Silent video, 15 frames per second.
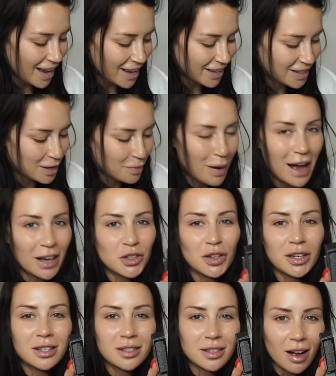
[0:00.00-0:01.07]
Yes, to
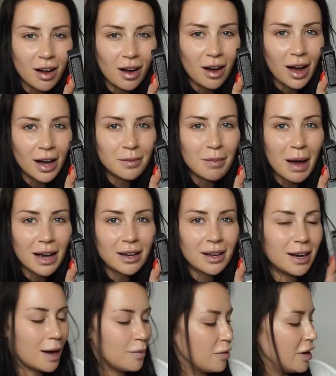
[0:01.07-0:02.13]
Patrick Star and MAC
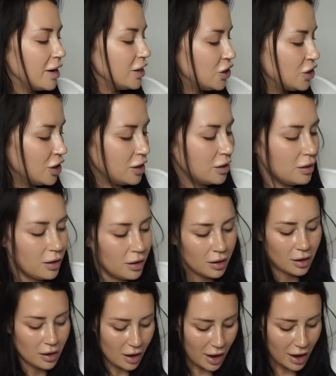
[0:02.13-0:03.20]
collaboration.
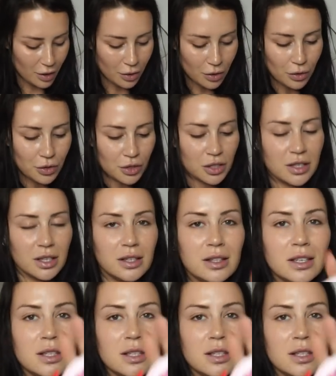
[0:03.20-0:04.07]
How gorgeous is